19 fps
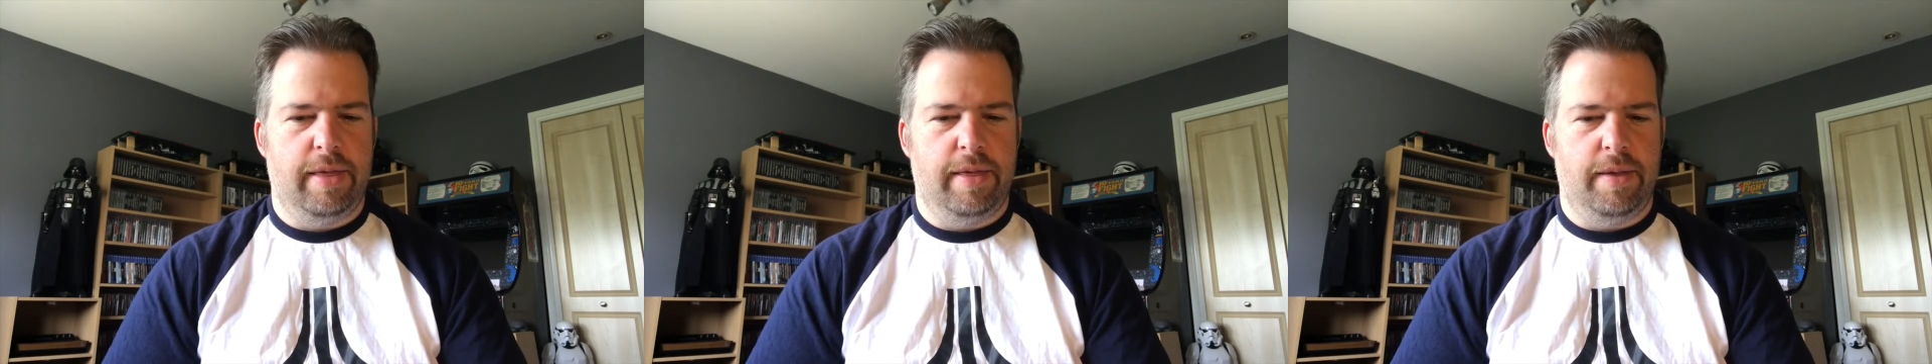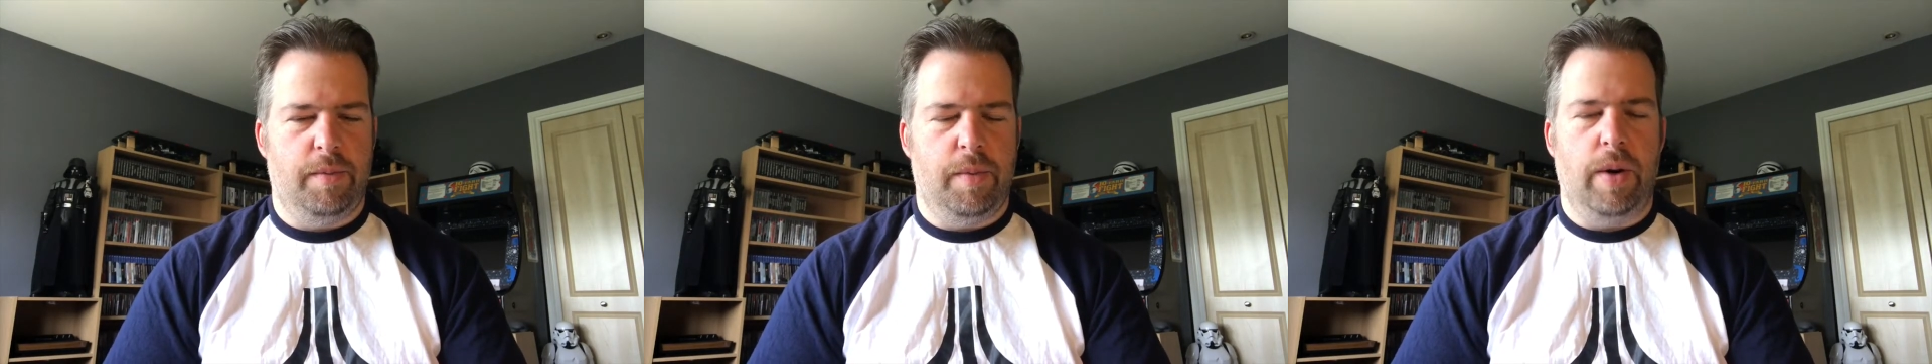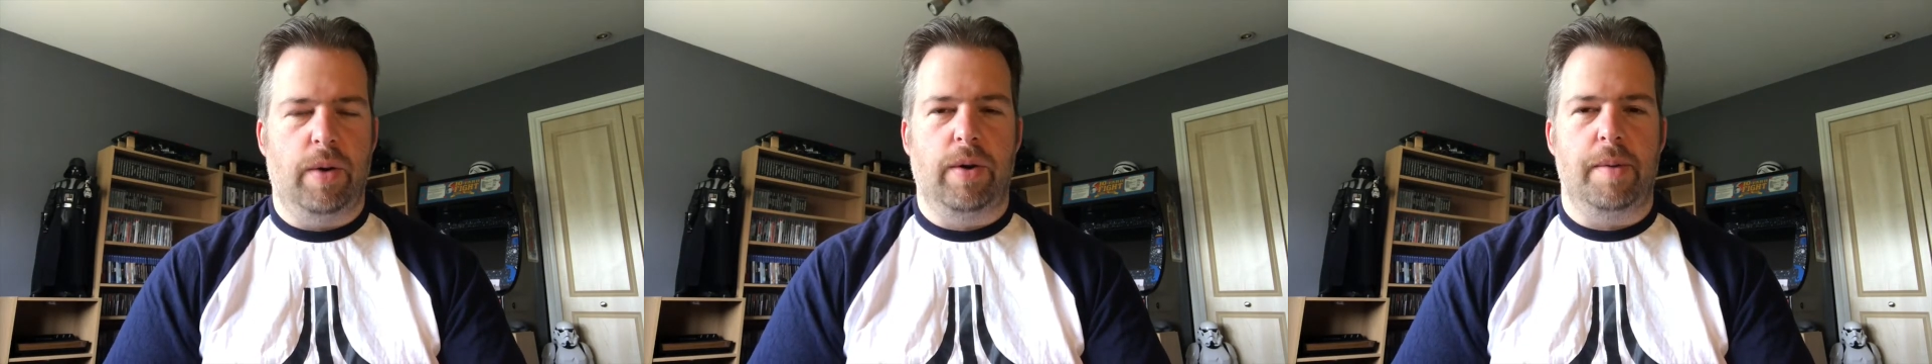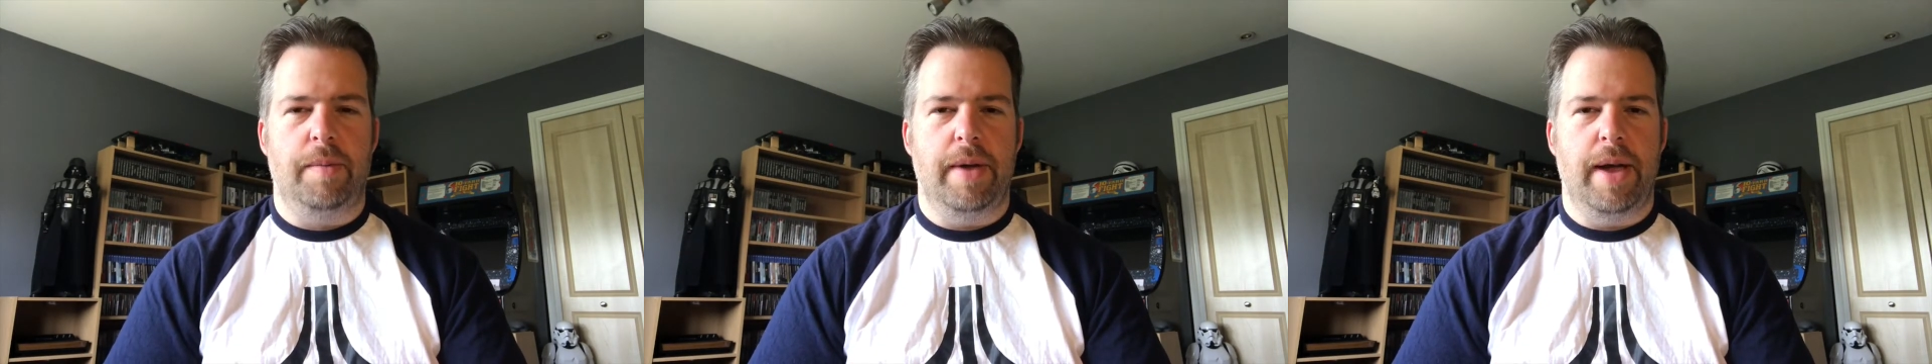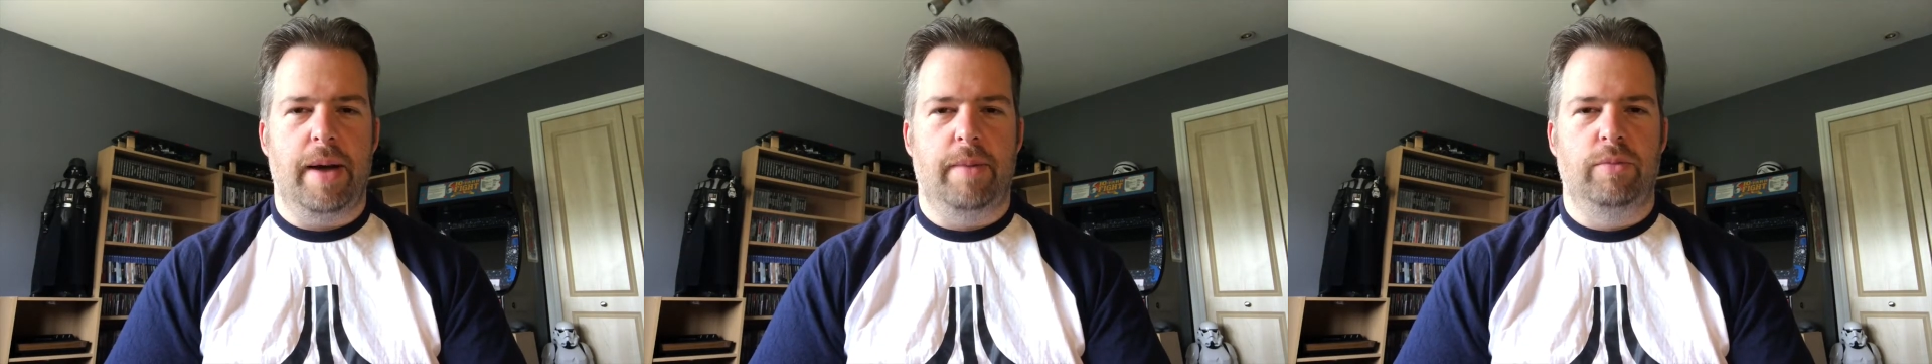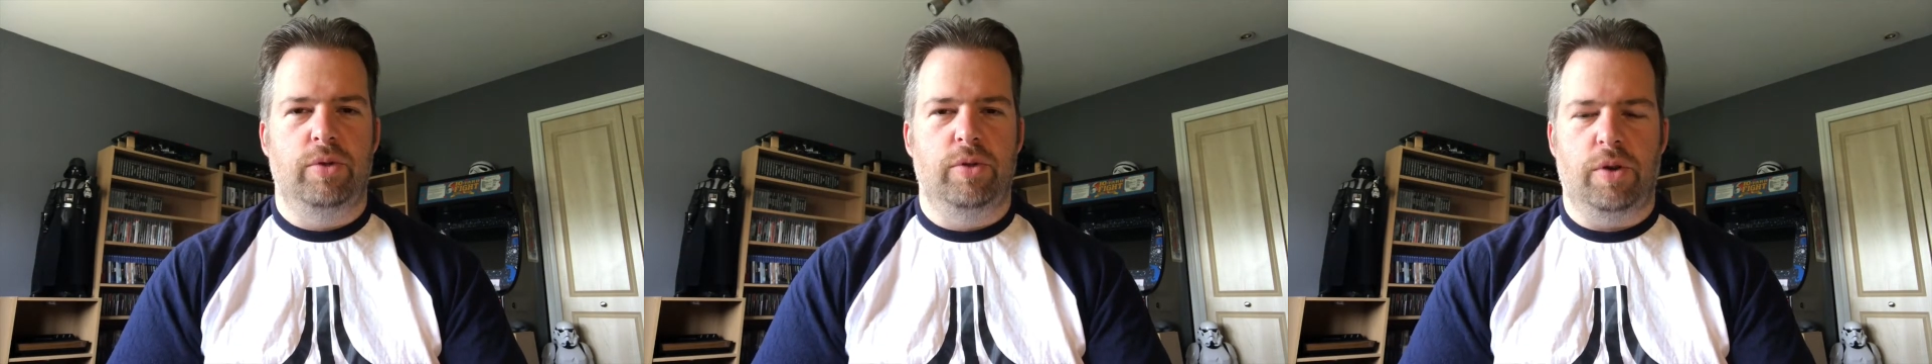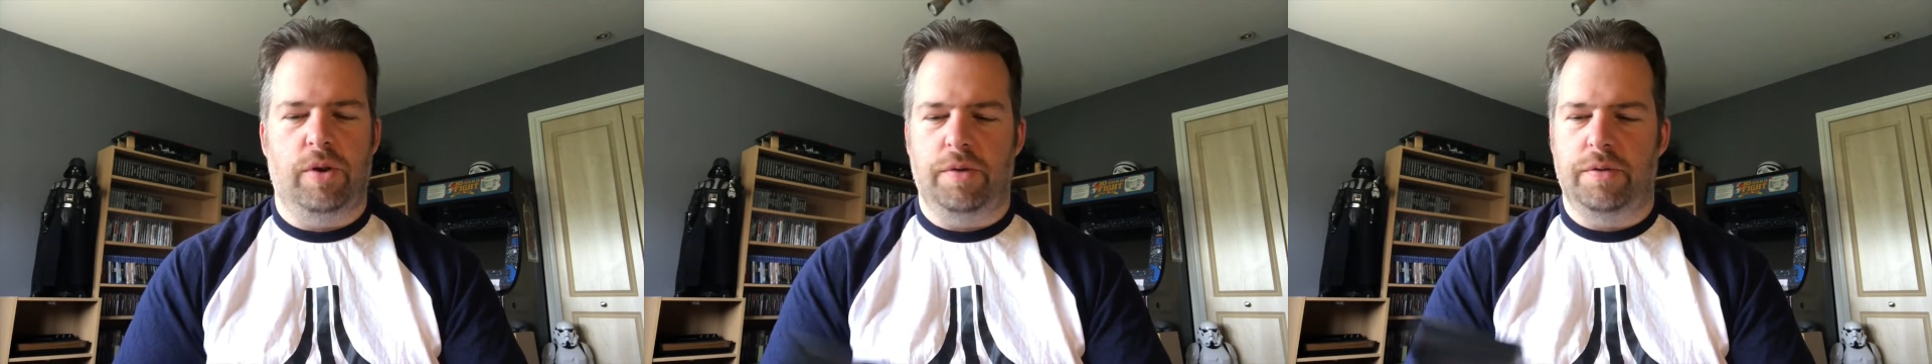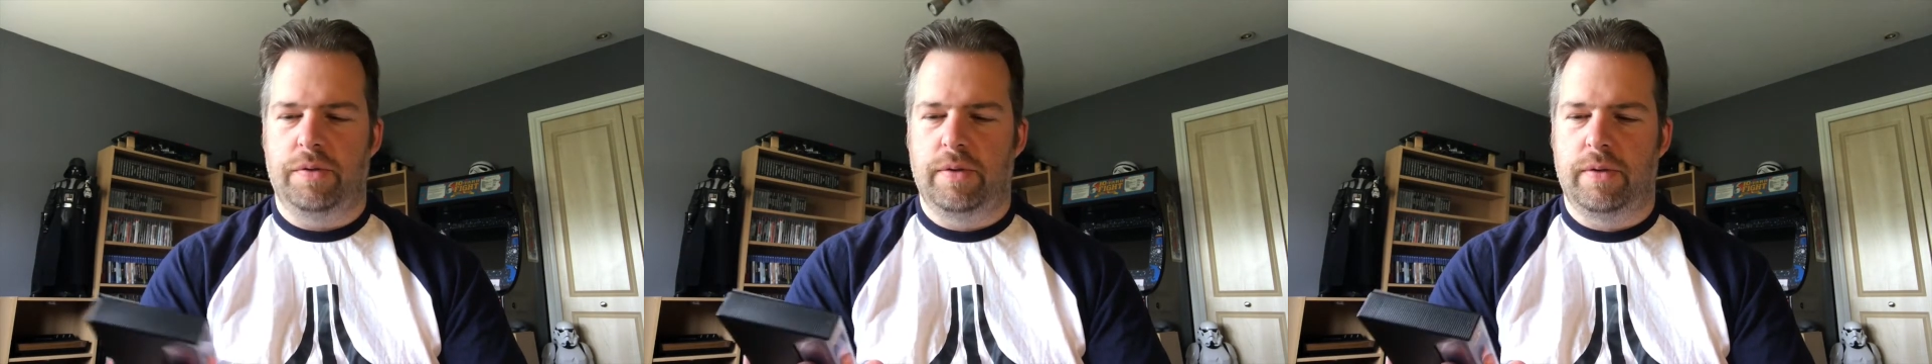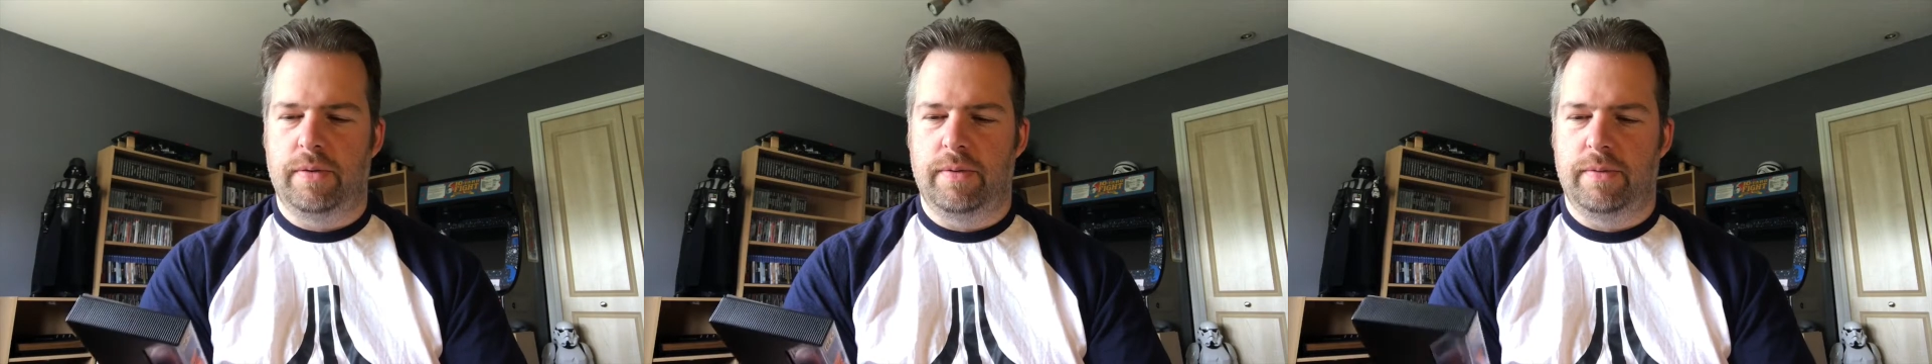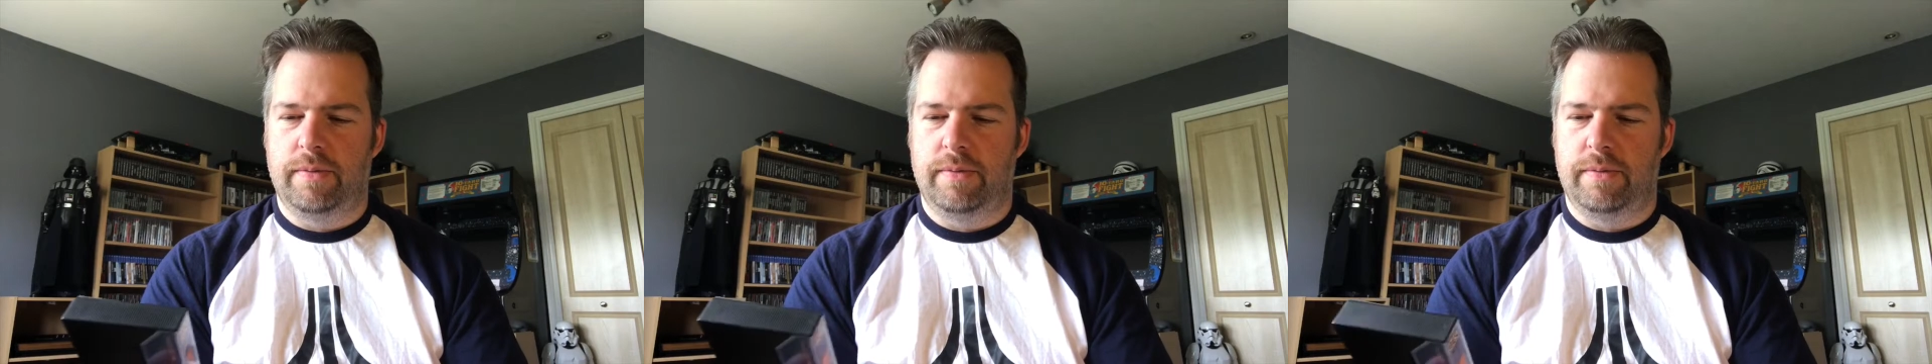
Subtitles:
Welcome to Amsoft